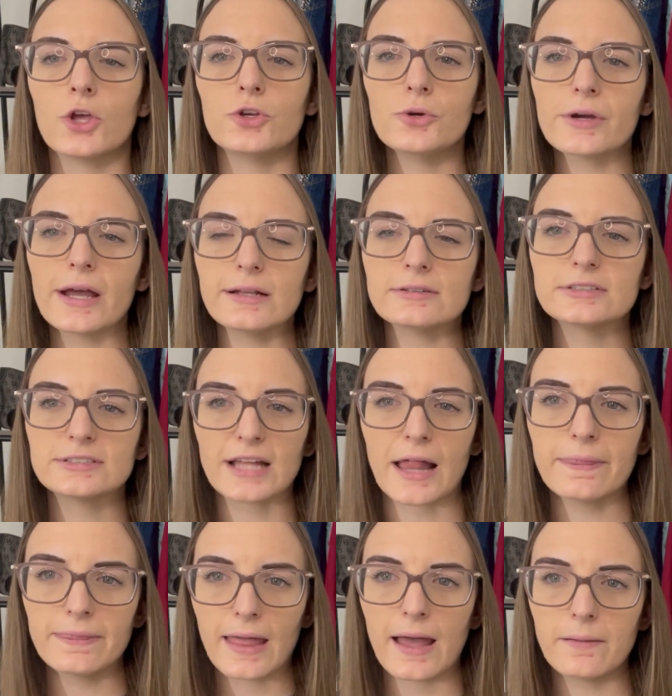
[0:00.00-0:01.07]
You can
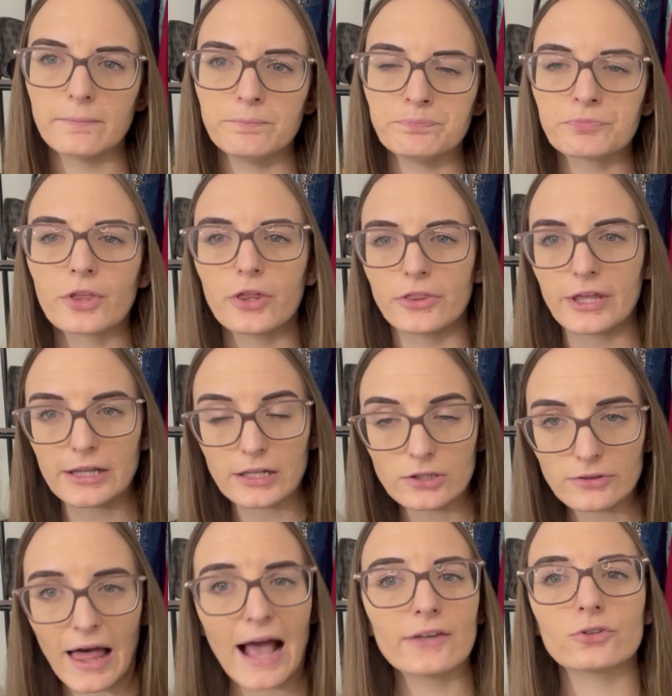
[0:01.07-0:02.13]
send them the
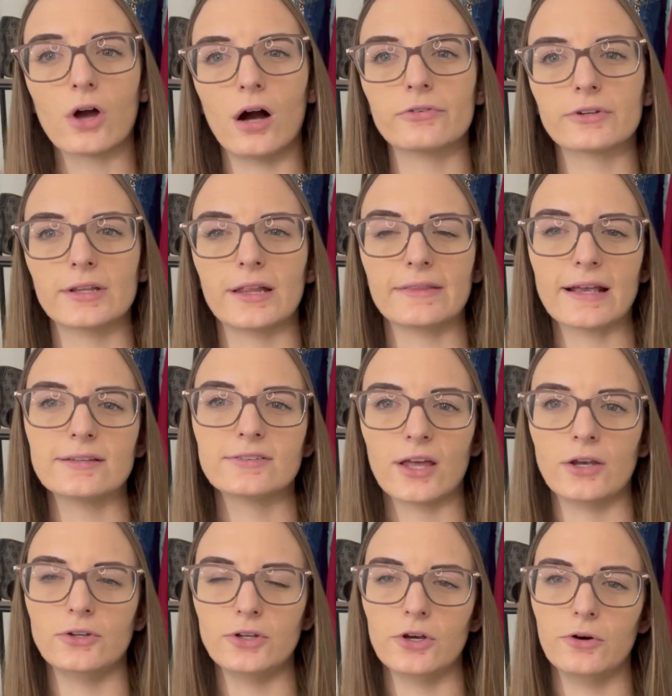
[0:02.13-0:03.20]
last offer that they
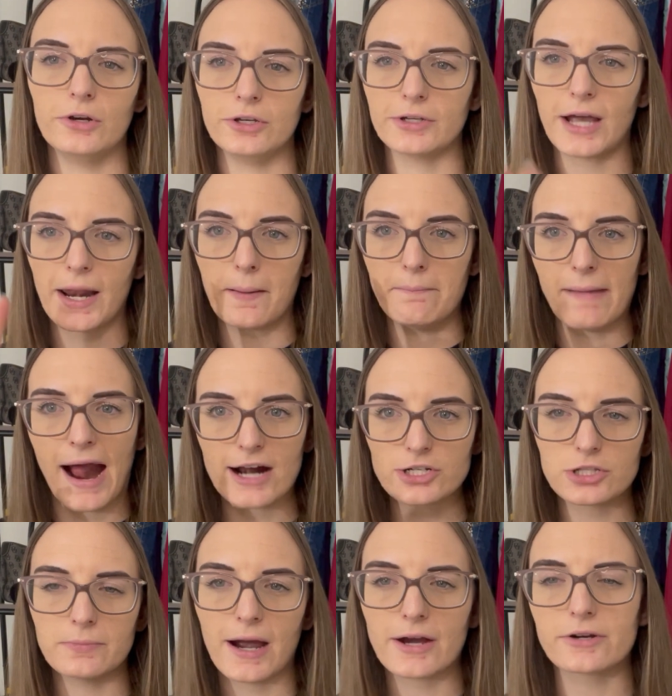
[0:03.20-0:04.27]
sent you, and you kind of
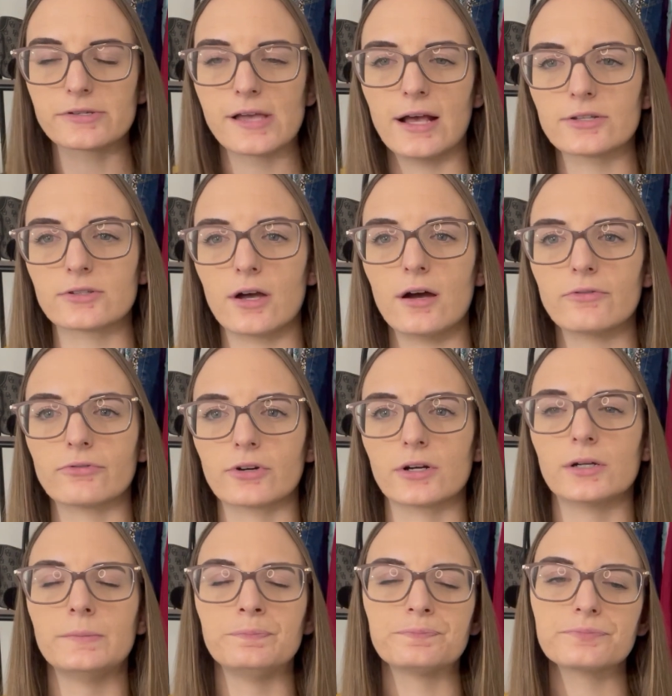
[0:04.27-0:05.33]
match the buyer's last
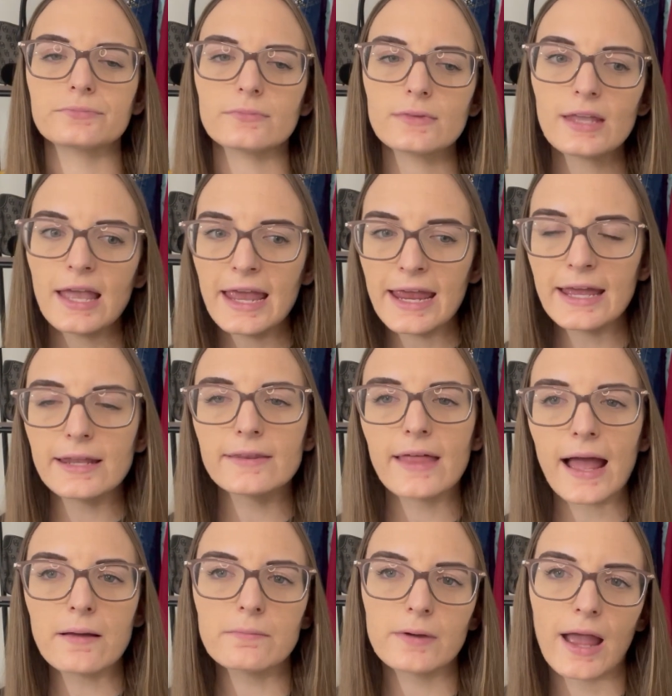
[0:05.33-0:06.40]
offer, and
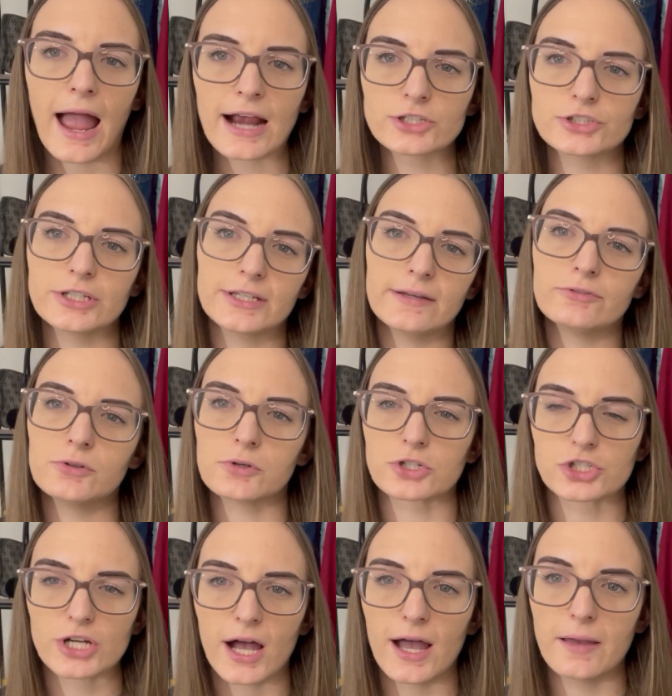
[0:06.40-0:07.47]
that actually gives you a
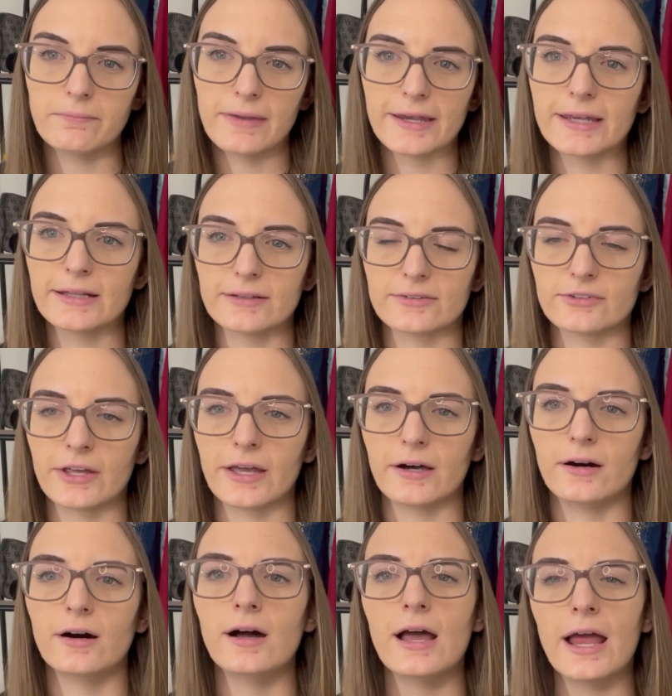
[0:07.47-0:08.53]
shot at making the
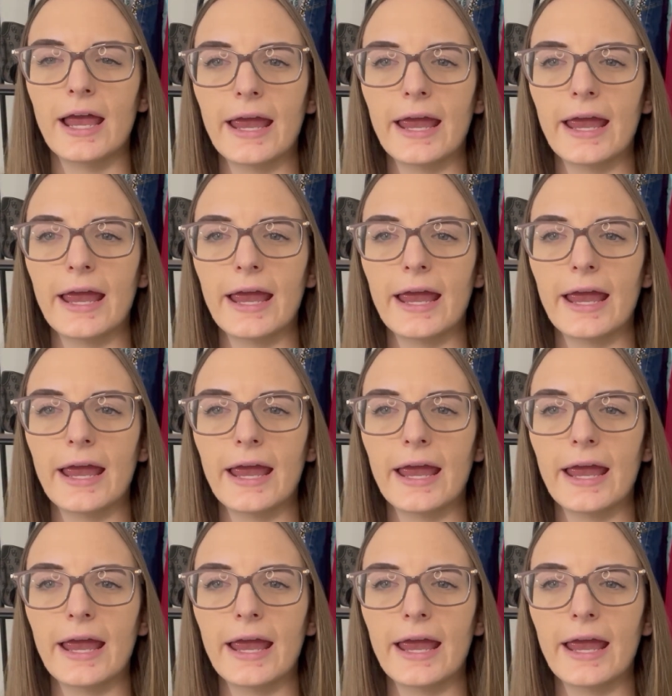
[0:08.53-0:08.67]
sale.